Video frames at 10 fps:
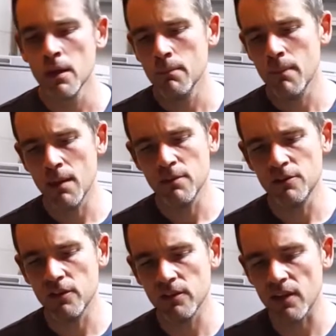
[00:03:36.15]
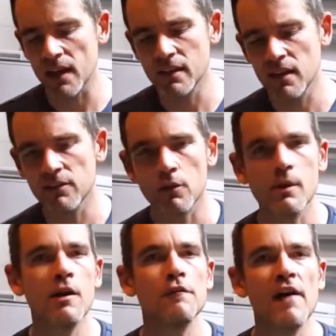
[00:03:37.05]
maybe just like this, a
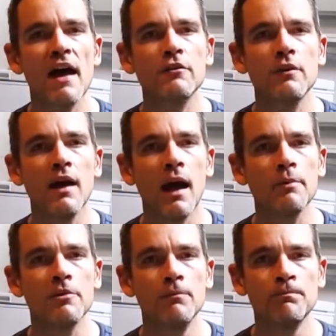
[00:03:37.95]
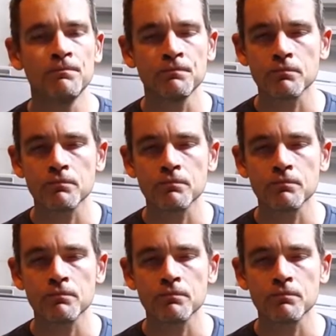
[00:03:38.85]
rare factory option,